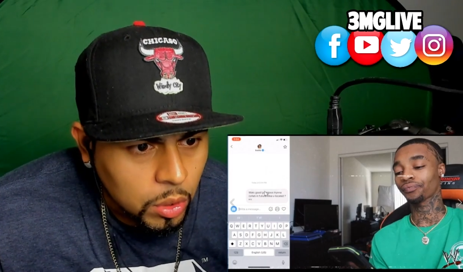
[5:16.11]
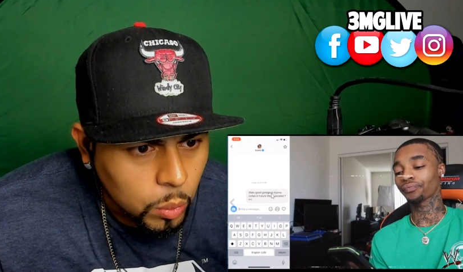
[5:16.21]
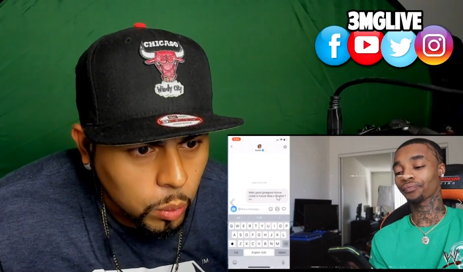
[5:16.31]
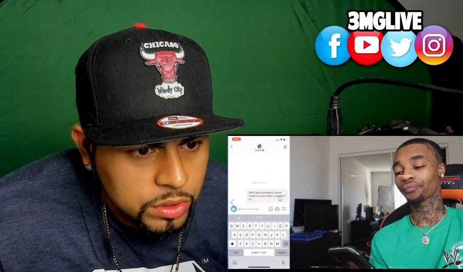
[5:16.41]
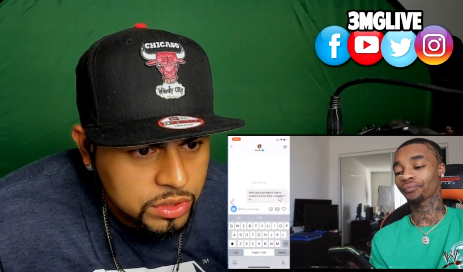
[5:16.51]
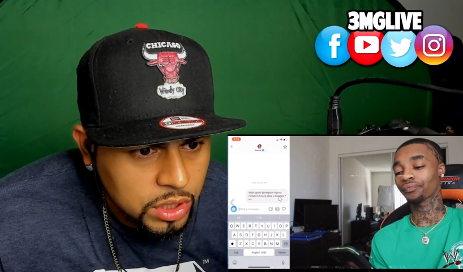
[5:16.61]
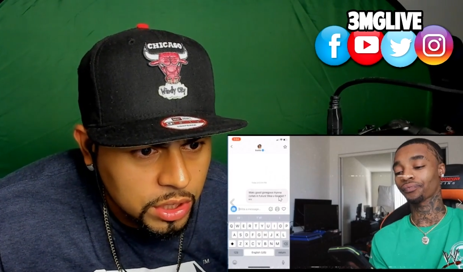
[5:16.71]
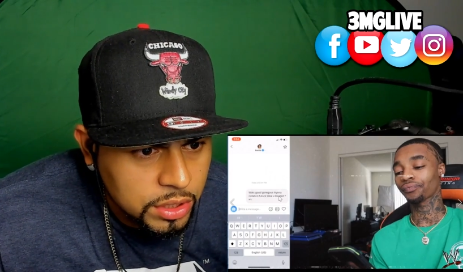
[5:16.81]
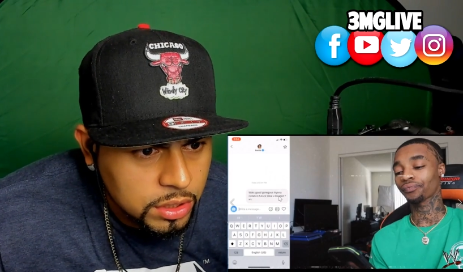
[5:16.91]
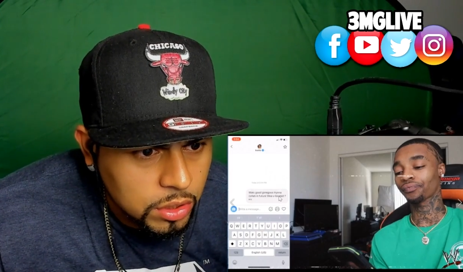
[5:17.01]
Speaker 1: What's
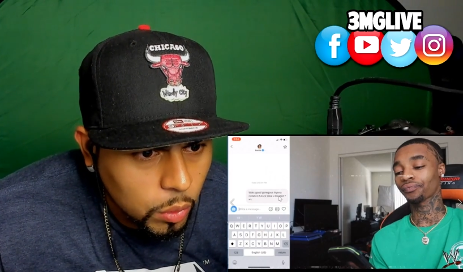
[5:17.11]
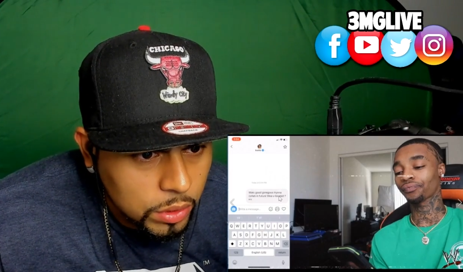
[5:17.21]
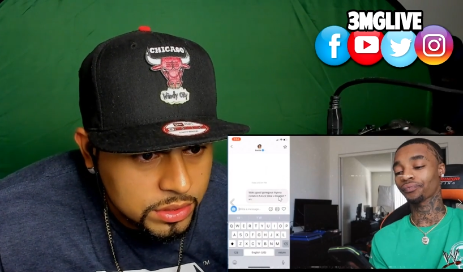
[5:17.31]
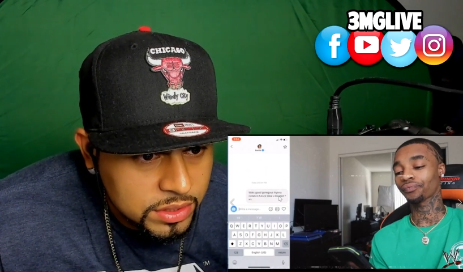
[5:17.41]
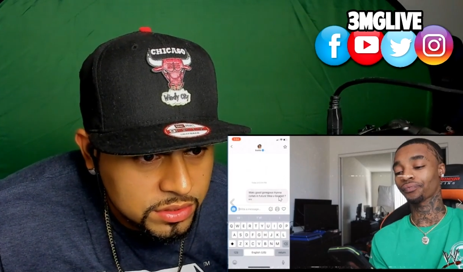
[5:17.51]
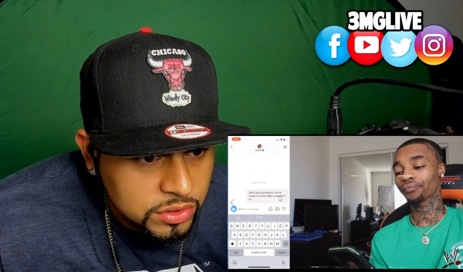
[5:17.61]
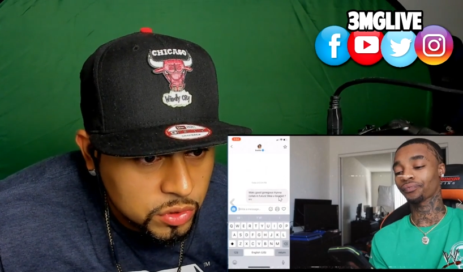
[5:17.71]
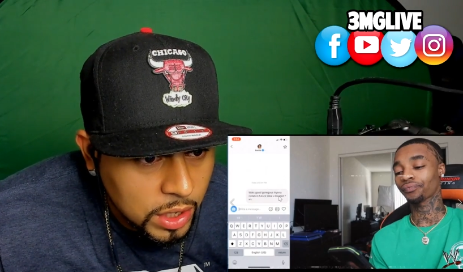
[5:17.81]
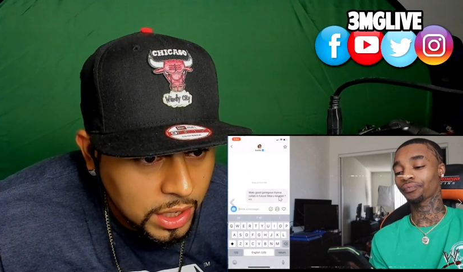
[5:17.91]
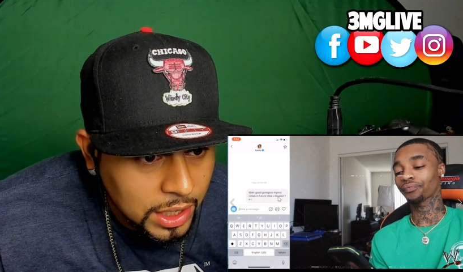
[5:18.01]
good, gorgeous?
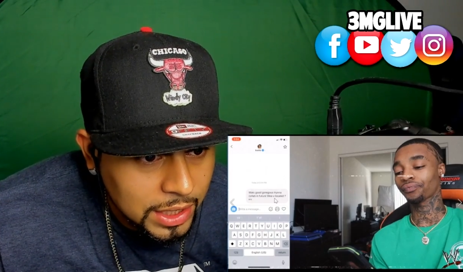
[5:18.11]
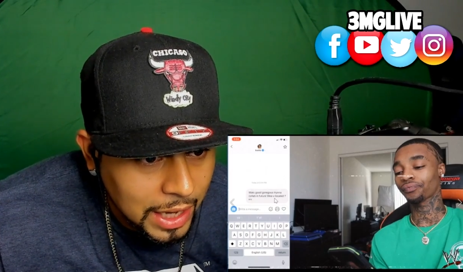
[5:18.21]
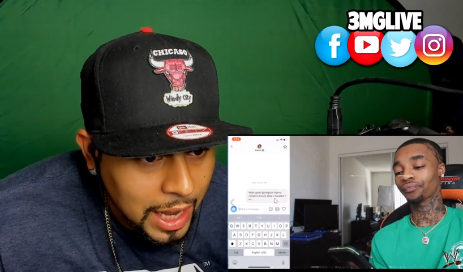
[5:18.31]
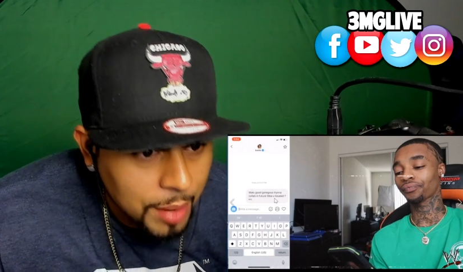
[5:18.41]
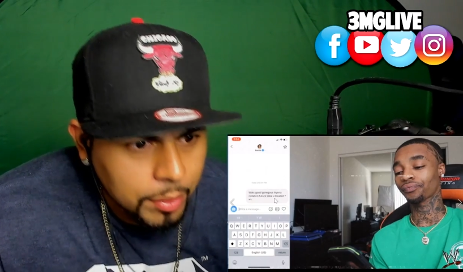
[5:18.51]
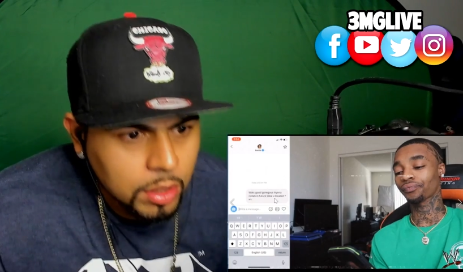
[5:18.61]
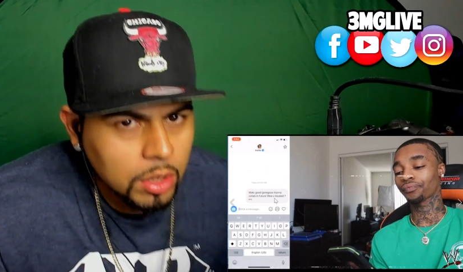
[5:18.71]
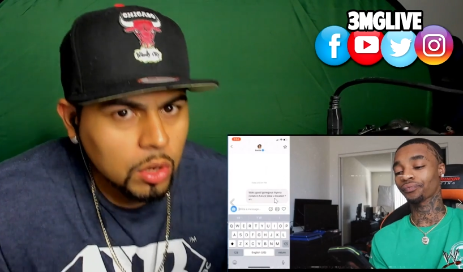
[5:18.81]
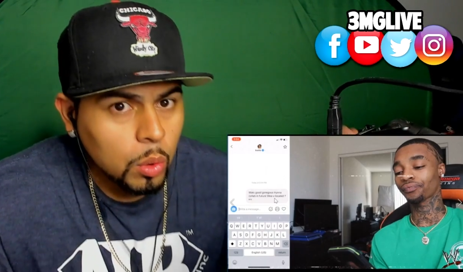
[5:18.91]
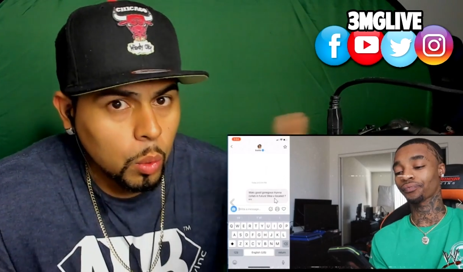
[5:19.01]
Trying to collab?
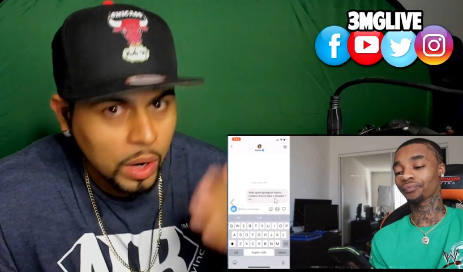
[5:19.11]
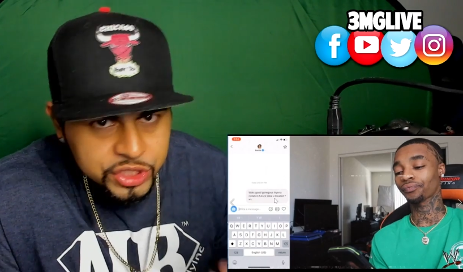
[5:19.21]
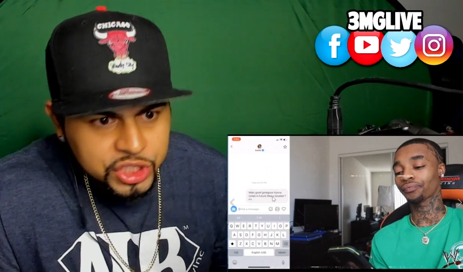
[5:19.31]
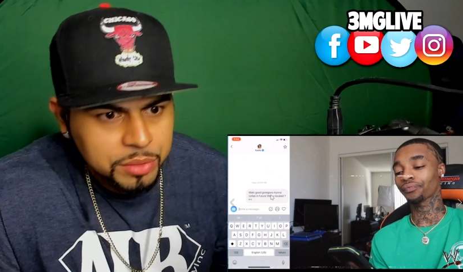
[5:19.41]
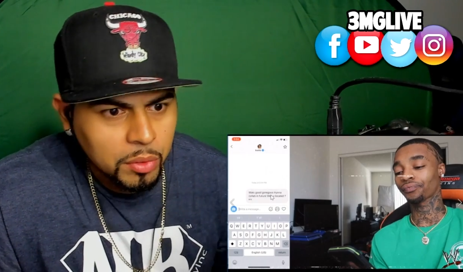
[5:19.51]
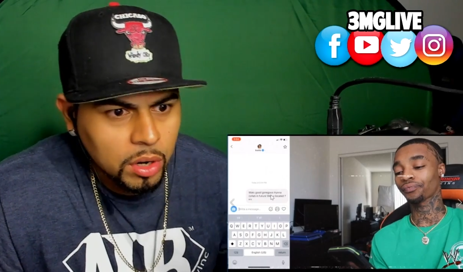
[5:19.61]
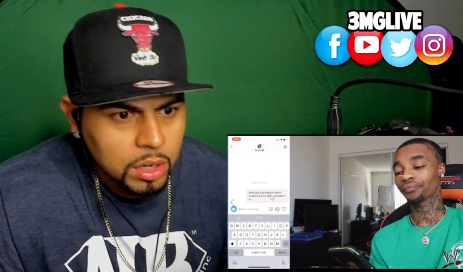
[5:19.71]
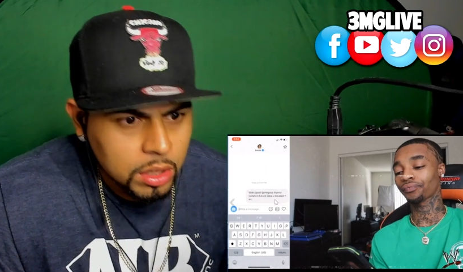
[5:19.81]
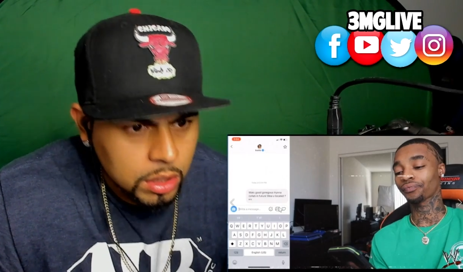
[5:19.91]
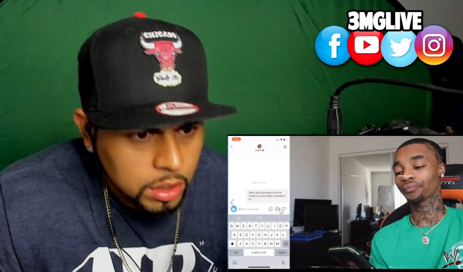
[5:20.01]
Question mark.